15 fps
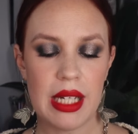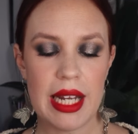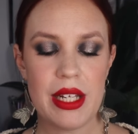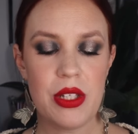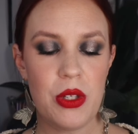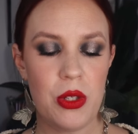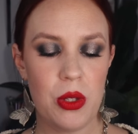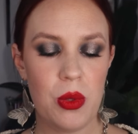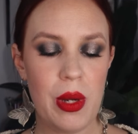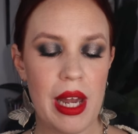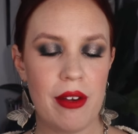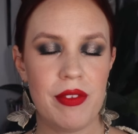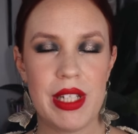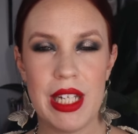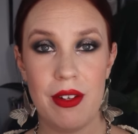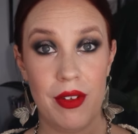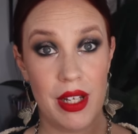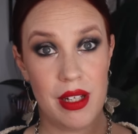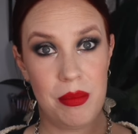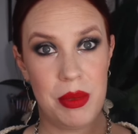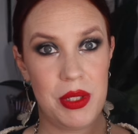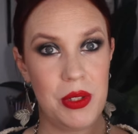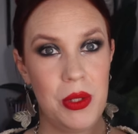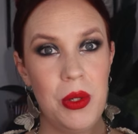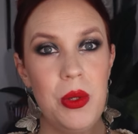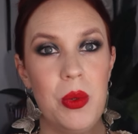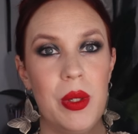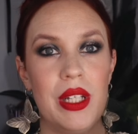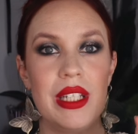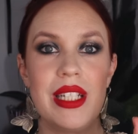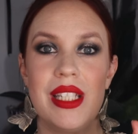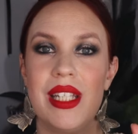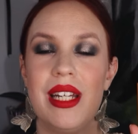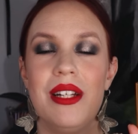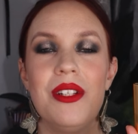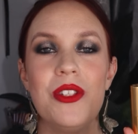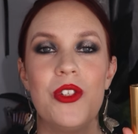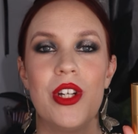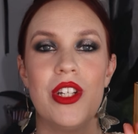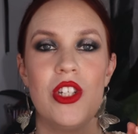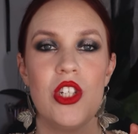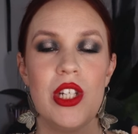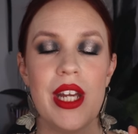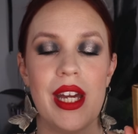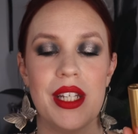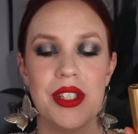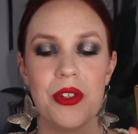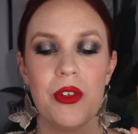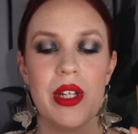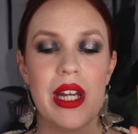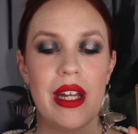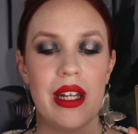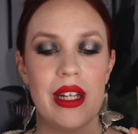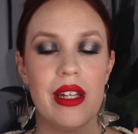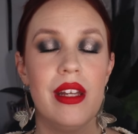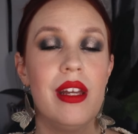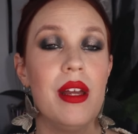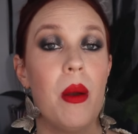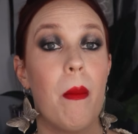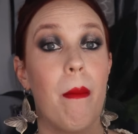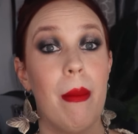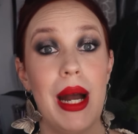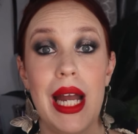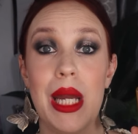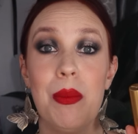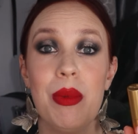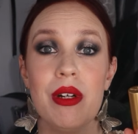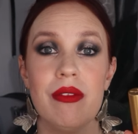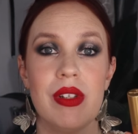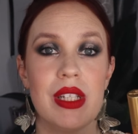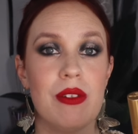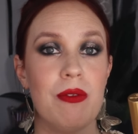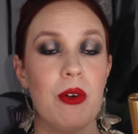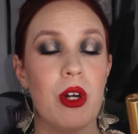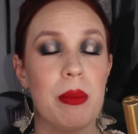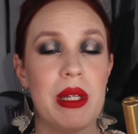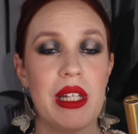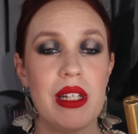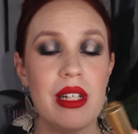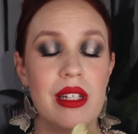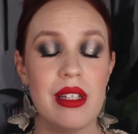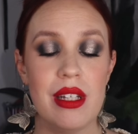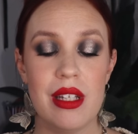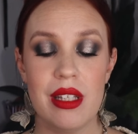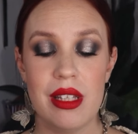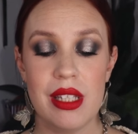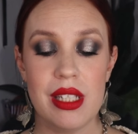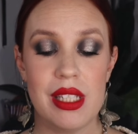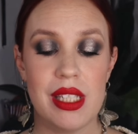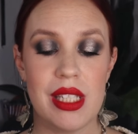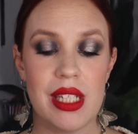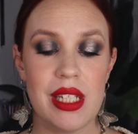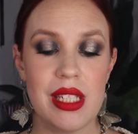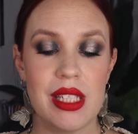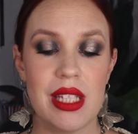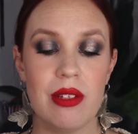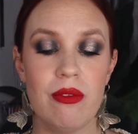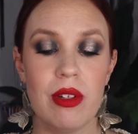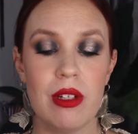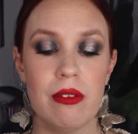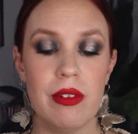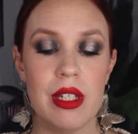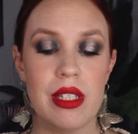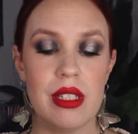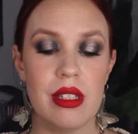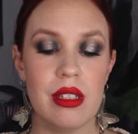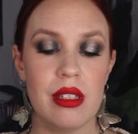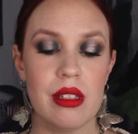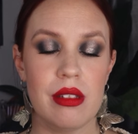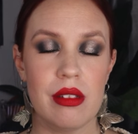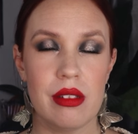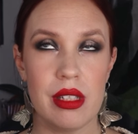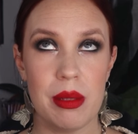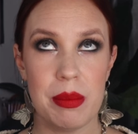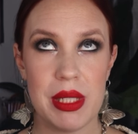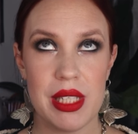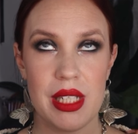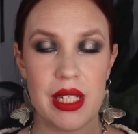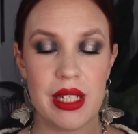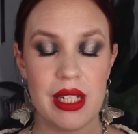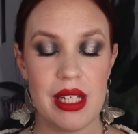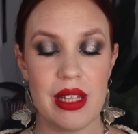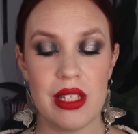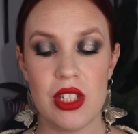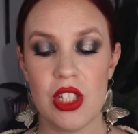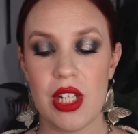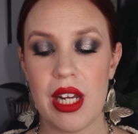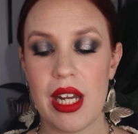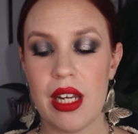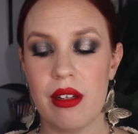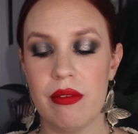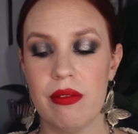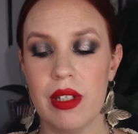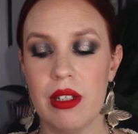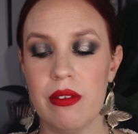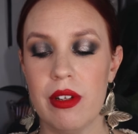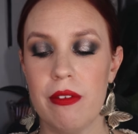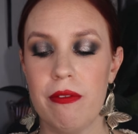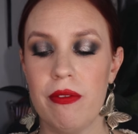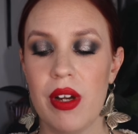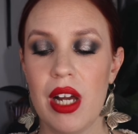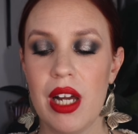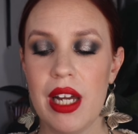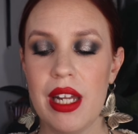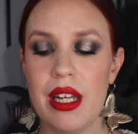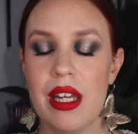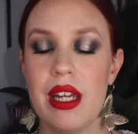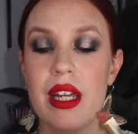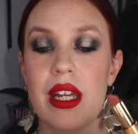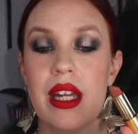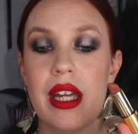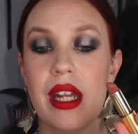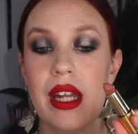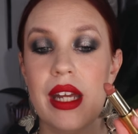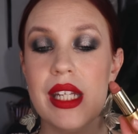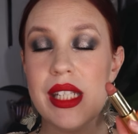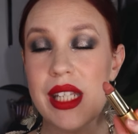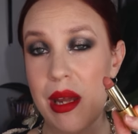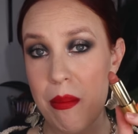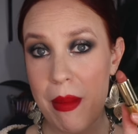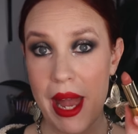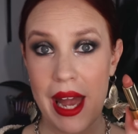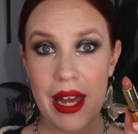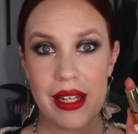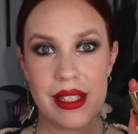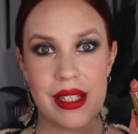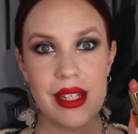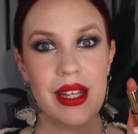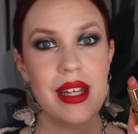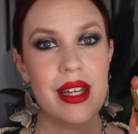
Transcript: I do have to give it up to Lisa Eldridge. She has created my perfect formula this is the Velvet lipstick in the shade Velvet Fawn. It is a matte.